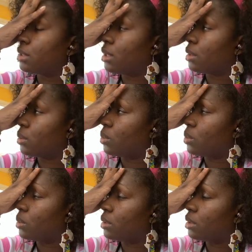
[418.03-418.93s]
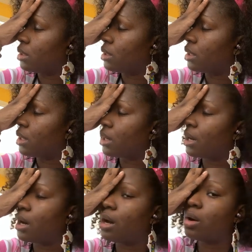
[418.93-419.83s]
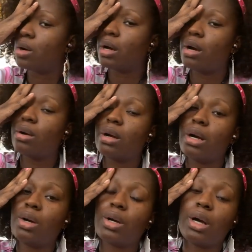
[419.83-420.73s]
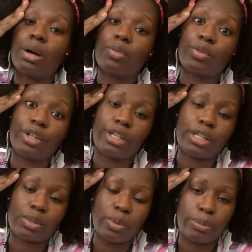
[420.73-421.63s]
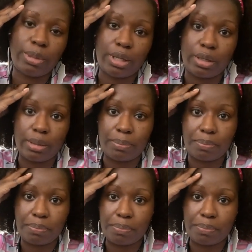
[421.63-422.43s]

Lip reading: So call. Front desk wouldn't pick up.